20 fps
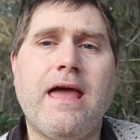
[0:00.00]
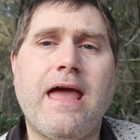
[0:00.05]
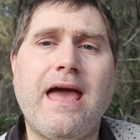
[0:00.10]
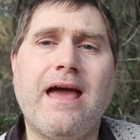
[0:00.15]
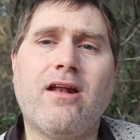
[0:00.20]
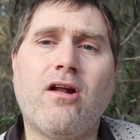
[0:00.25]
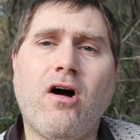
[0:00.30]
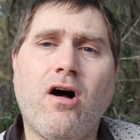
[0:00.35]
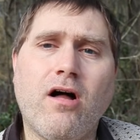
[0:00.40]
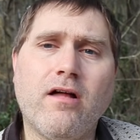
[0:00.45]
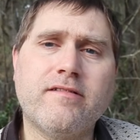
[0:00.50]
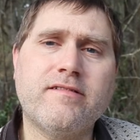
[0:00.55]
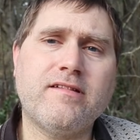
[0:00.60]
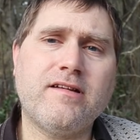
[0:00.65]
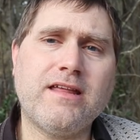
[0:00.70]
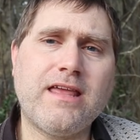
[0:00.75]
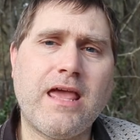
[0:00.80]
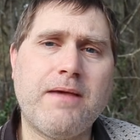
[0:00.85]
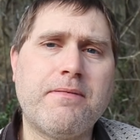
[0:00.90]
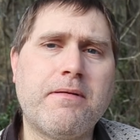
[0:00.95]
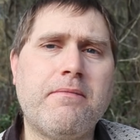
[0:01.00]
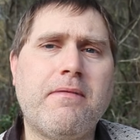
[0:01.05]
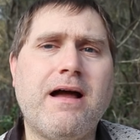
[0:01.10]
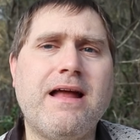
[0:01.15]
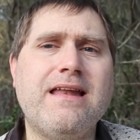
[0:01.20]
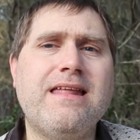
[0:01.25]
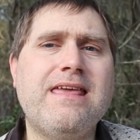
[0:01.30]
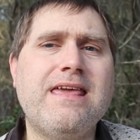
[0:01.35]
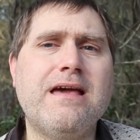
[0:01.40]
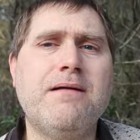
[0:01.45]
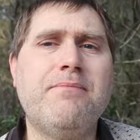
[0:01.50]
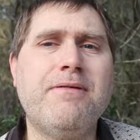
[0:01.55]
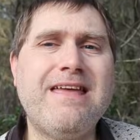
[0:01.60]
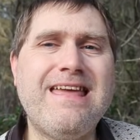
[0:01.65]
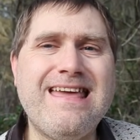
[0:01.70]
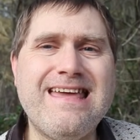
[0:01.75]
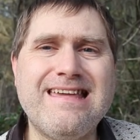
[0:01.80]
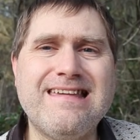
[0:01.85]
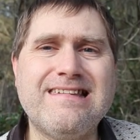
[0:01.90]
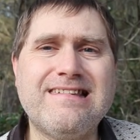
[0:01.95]
And also to keep in mind, GIMP
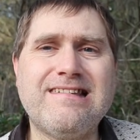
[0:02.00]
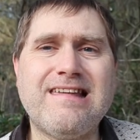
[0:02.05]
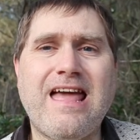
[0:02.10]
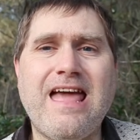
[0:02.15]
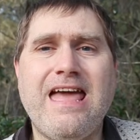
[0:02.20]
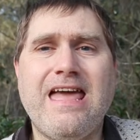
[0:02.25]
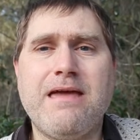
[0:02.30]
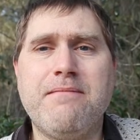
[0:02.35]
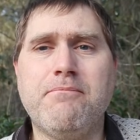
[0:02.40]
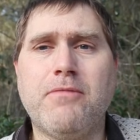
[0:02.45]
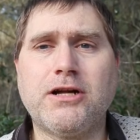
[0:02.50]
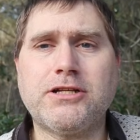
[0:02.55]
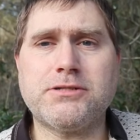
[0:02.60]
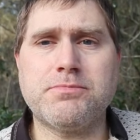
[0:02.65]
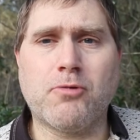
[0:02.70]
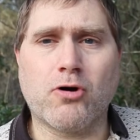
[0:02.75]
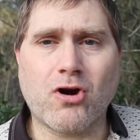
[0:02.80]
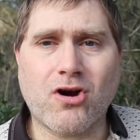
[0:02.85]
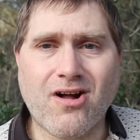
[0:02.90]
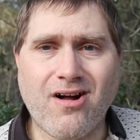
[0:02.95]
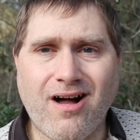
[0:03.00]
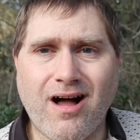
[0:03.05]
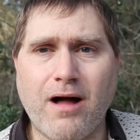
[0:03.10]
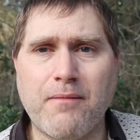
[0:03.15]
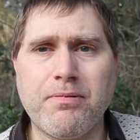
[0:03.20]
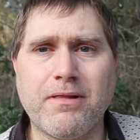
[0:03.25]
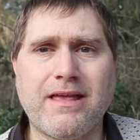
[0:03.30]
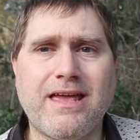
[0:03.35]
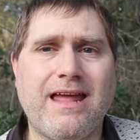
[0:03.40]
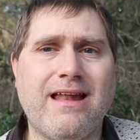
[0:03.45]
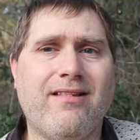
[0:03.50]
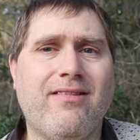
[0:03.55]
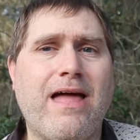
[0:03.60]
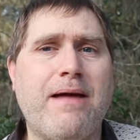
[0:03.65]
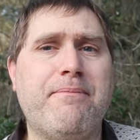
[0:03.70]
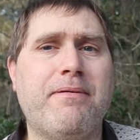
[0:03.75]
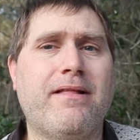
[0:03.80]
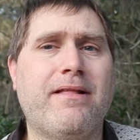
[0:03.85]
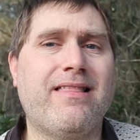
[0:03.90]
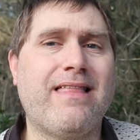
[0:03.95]
is a much more complicated
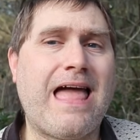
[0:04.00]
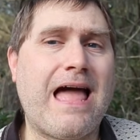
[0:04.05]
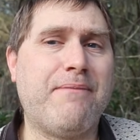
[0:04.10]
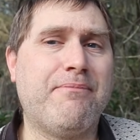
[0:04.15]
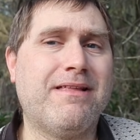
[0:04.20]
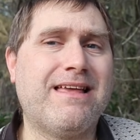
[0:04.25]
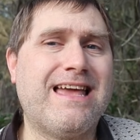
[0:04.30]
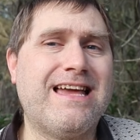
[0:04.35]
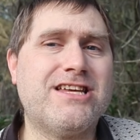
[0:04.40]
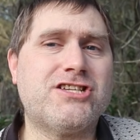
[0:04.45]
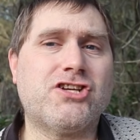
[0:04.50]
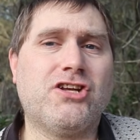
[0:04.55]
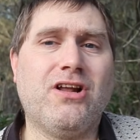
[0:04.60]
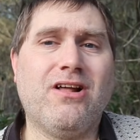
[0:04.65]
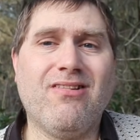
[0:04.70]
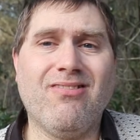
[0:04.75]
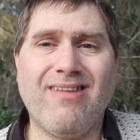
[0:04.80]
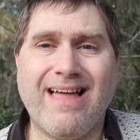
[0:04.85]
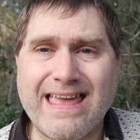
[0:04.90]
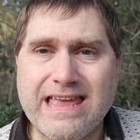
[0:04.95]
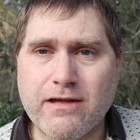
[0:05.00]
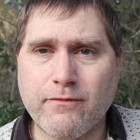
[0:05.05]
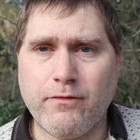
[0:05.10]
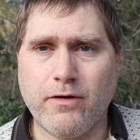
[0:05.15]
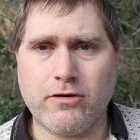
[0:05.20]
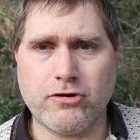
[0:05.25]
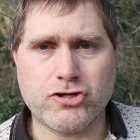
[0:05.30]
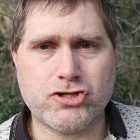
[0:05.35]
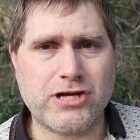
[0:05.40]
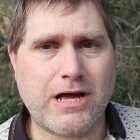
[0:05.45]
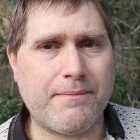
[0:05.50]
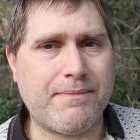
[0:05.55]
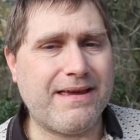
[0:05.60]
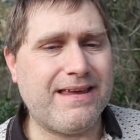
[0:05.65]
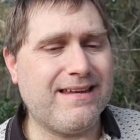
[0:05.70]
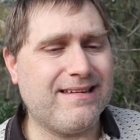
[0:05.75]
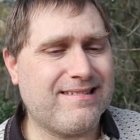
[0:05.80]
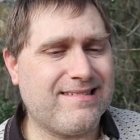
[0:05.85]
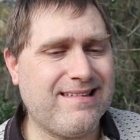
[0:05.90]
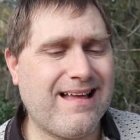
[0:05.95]
application like Photoshop.
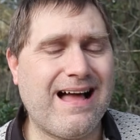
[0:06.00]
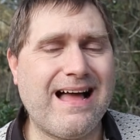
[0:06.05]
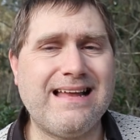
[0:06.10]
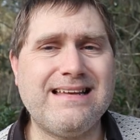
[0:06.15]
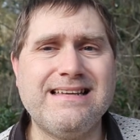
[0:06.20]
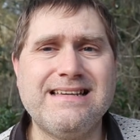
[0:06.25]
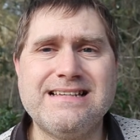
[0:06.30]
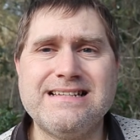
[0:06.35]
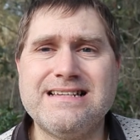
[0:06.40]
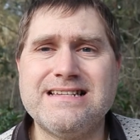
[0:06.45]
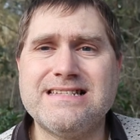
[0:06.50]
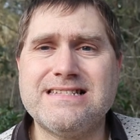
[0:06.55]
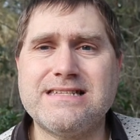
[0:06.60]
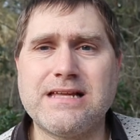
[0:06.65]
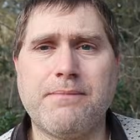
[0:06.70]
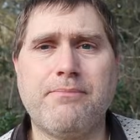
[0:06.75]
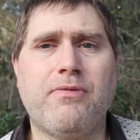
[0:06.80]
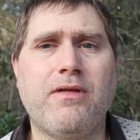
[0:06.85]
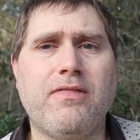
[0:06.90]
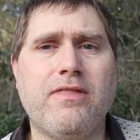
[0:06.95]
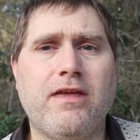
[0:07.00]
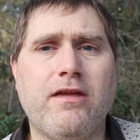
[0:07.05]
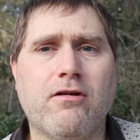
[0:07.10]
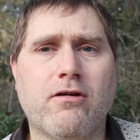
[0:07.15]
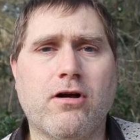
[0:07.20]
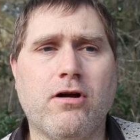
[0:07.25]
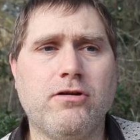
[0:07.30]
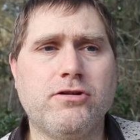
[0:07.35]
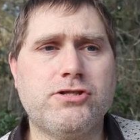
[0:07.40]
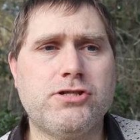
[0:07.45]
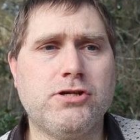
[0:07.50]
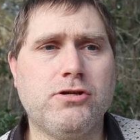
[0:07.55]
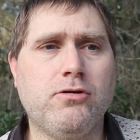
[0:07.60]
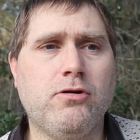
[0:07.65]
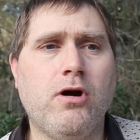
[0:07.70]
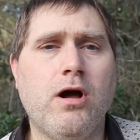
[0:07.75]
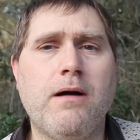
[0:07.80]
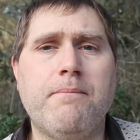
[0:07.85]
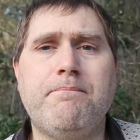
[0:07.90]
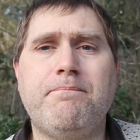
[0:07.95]
It is not something that you're going
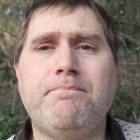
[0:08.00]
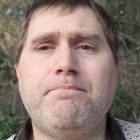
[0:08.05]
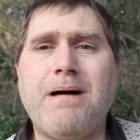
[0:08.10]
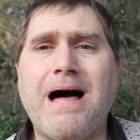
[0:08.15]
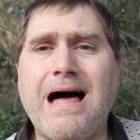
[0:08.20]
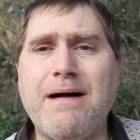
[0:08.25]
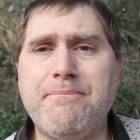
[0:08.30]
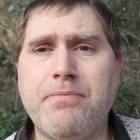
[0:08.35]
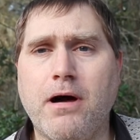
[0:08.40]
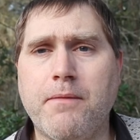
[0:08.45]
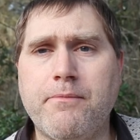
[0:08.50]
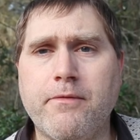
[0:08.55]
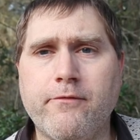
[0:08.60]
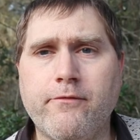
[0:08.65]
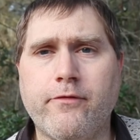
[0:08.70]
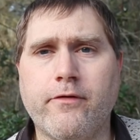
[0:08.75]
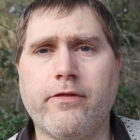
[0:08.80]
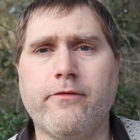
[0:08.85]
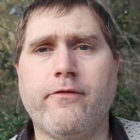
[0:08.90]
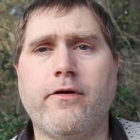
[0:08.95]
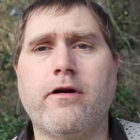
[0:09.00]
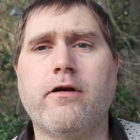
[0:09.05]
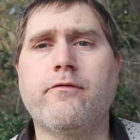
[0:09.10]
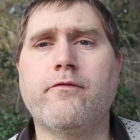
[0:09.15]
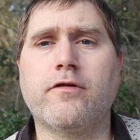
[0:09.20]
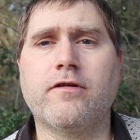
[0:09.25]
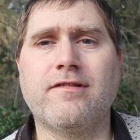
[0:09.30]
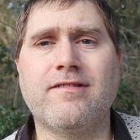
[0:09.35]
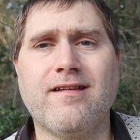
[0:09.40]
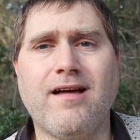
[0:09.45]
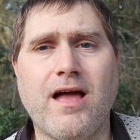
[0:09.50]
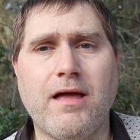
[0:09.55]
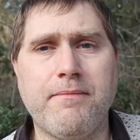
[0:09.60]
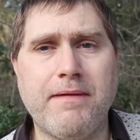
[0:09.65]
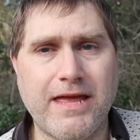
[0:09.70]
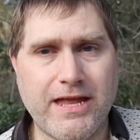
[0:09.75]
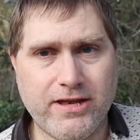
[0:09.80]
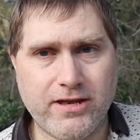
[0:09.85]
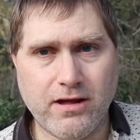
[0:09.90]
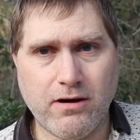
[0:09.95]
to pop open for the very first time
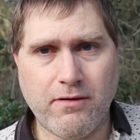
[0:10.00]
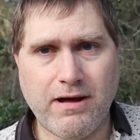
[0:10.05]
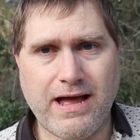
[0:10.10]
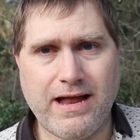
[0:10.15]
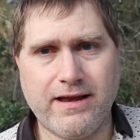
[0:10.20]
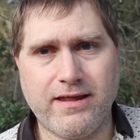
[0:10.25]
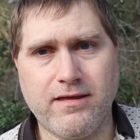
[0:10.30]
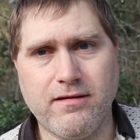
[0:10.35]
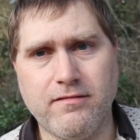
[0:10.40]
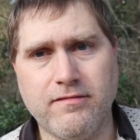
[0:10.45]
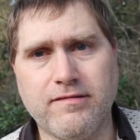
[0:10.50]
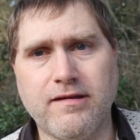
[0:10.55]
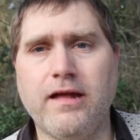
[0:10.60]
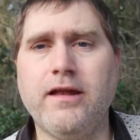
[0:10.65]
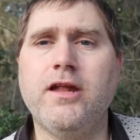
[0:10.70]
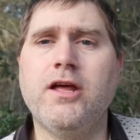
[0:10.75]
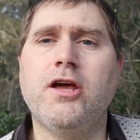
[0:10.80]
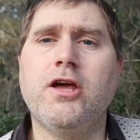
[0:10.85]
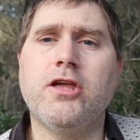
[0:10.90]
and know how to use it.